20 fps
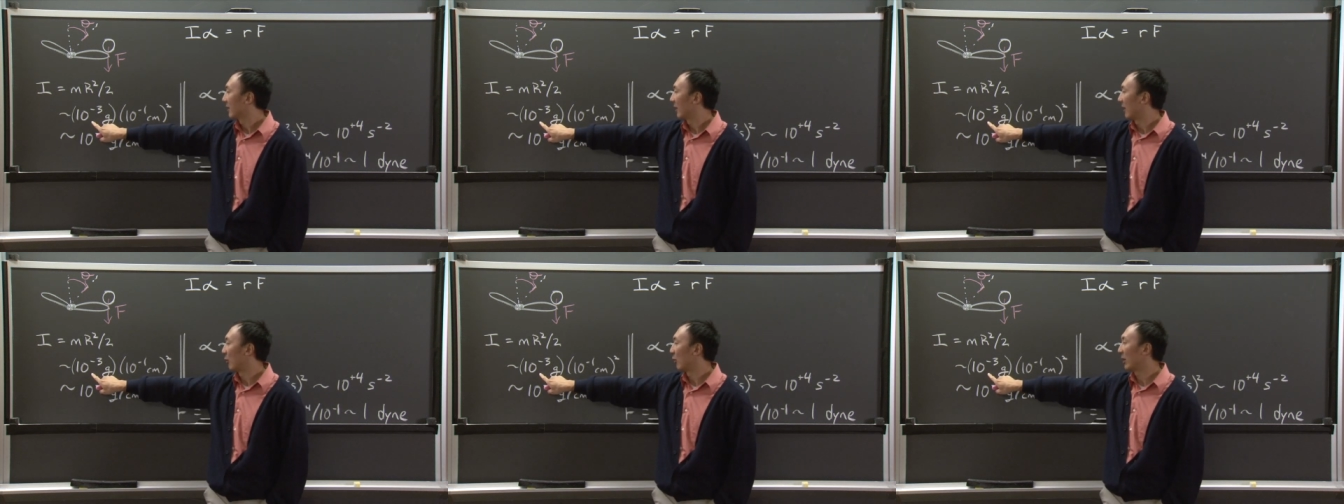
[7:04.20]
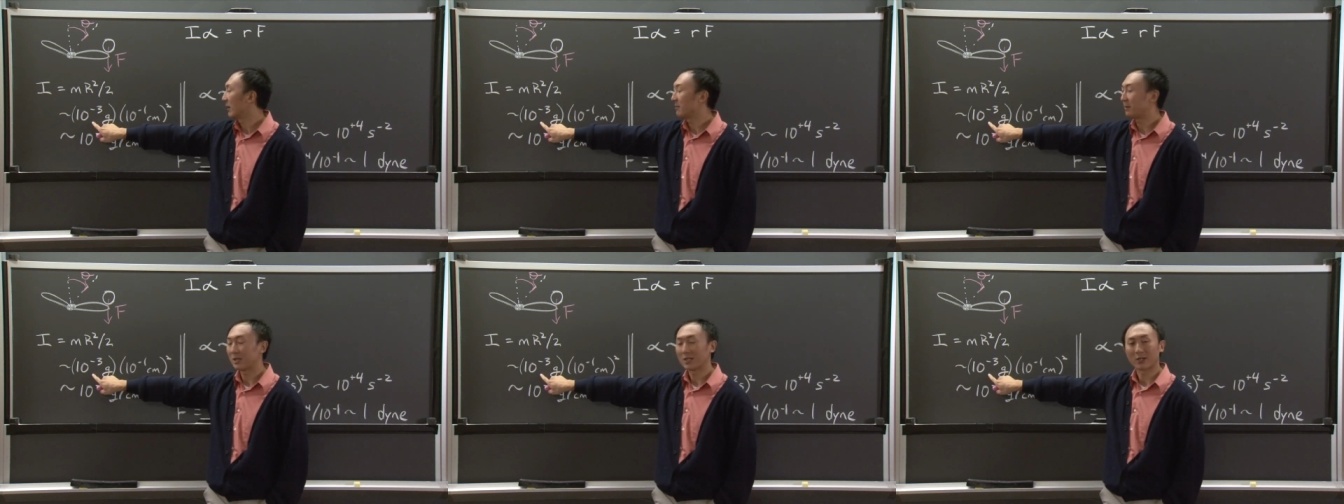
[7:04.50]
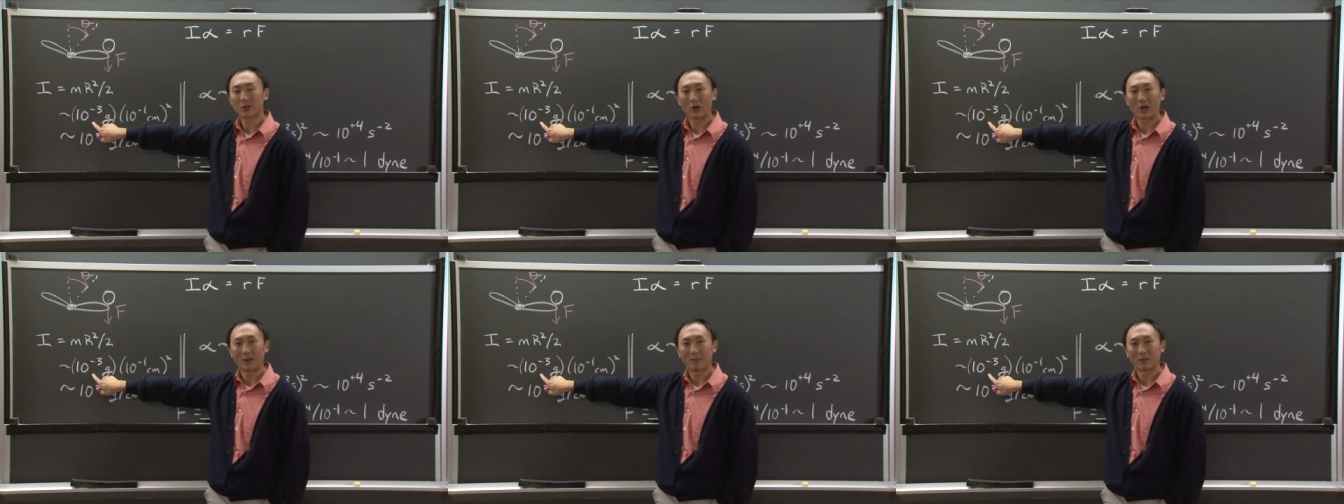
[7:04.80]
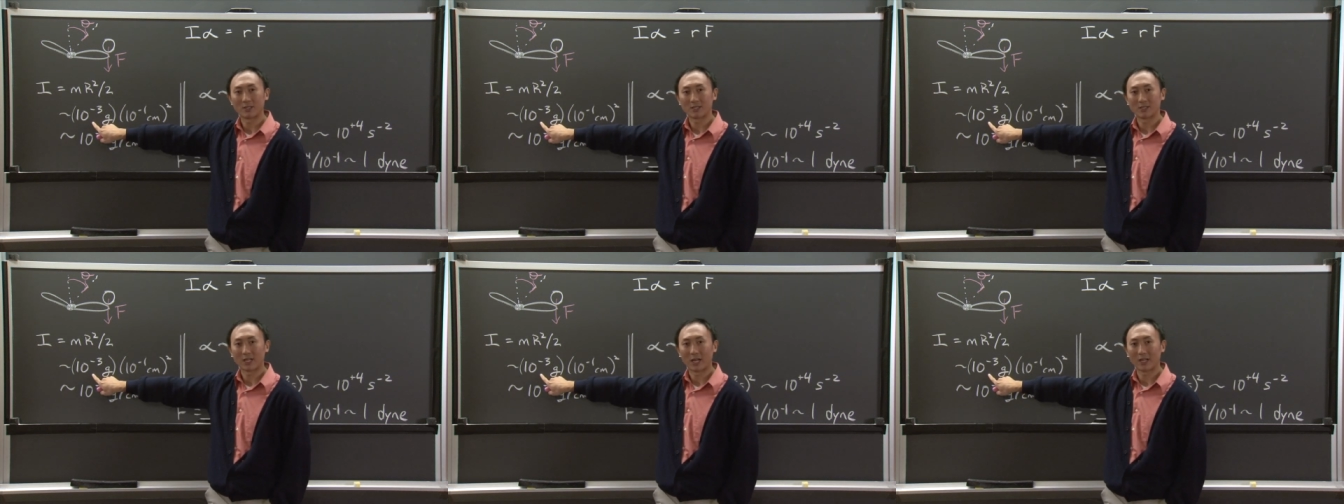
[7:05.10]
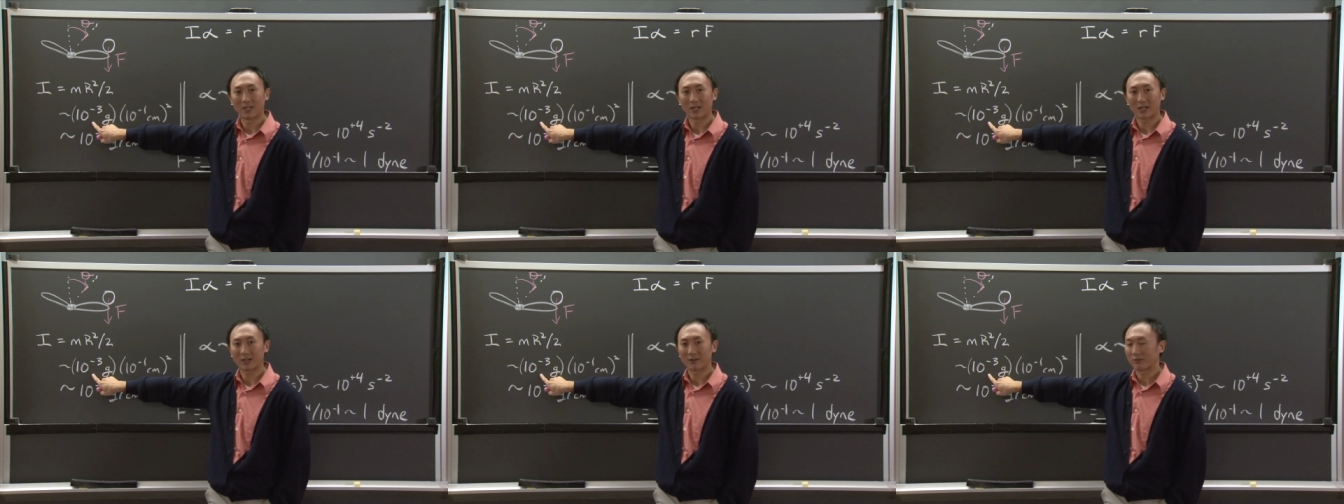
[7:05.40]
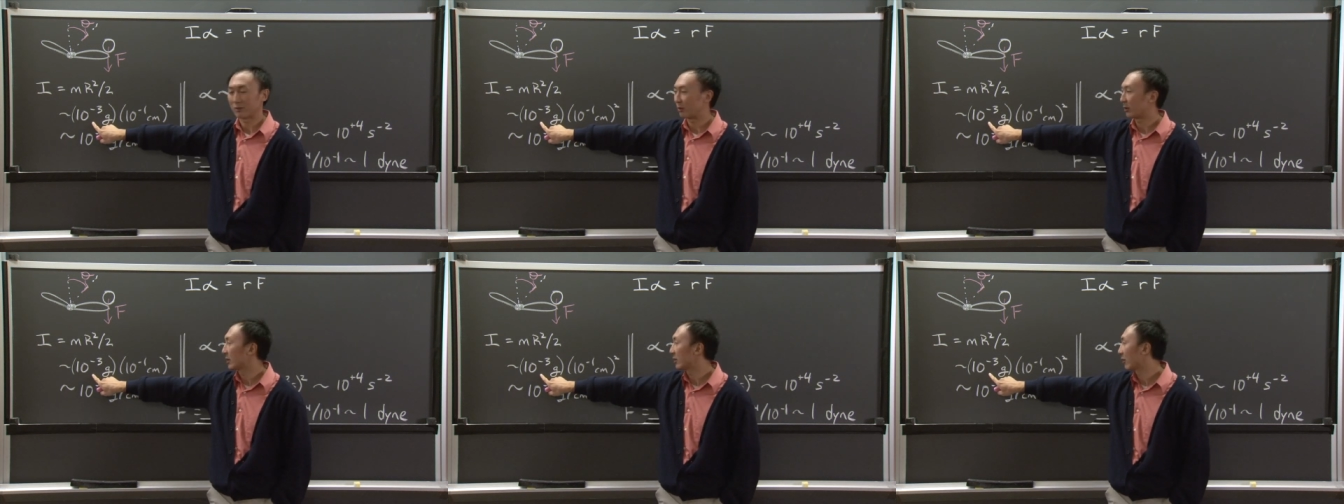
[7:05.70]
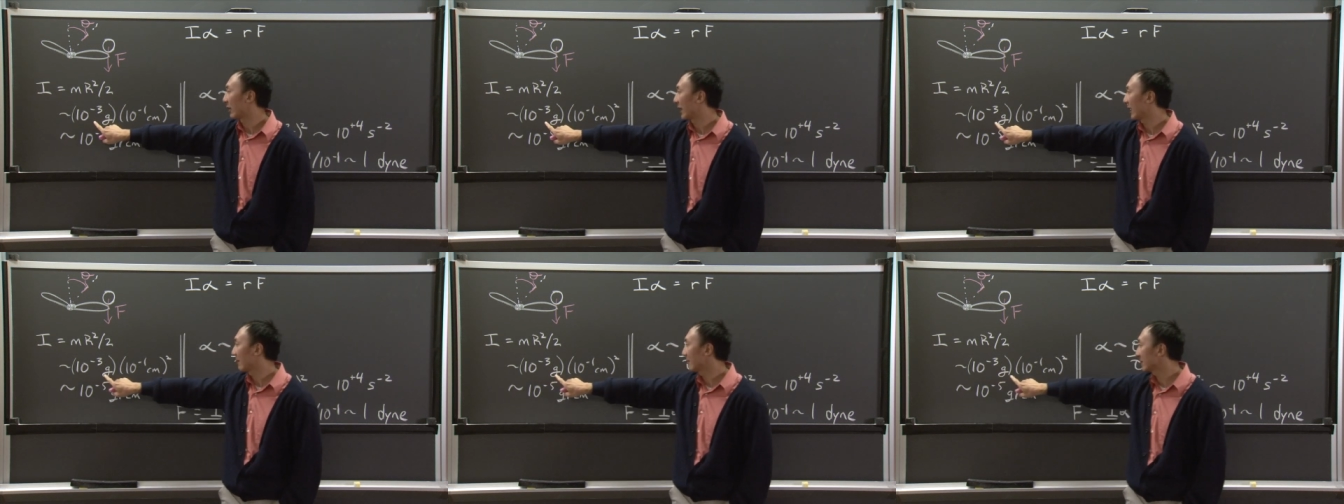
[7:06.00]
Uh, 1 milligram is 10 negative 3
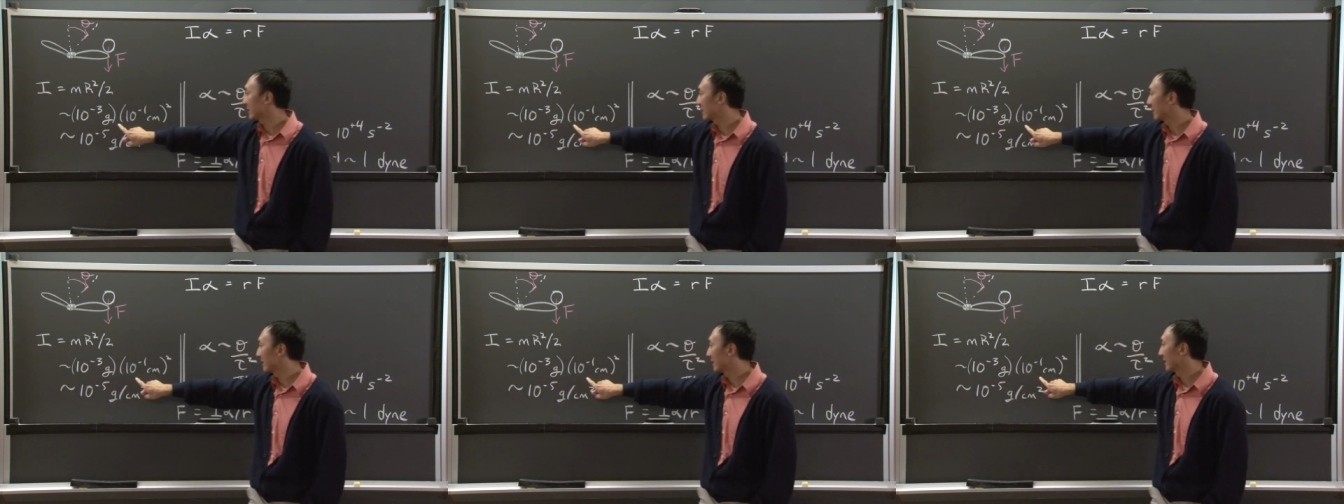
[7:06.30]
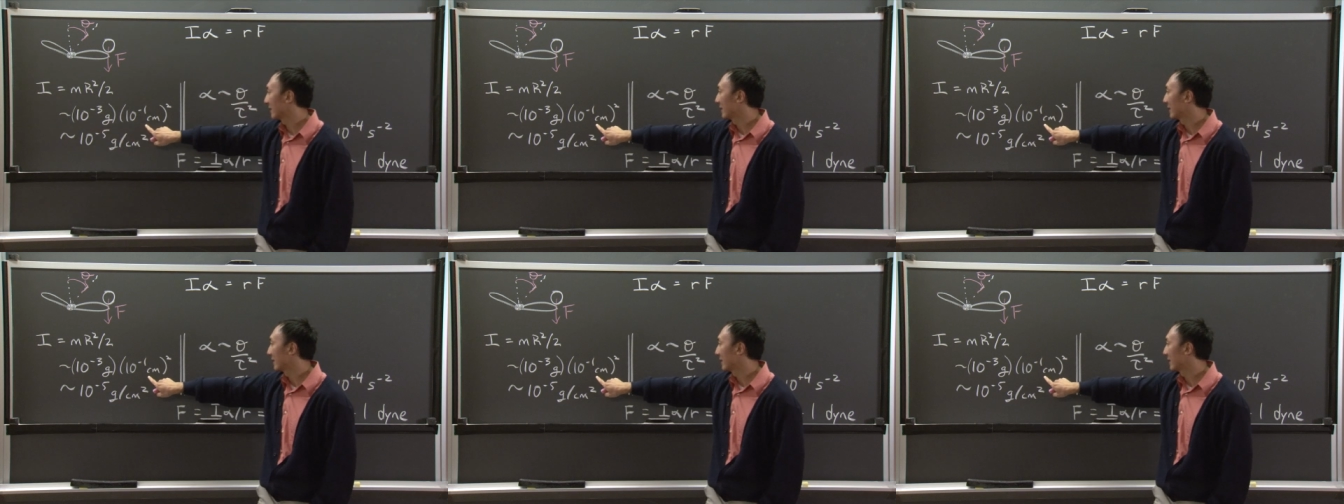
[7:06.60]
grams.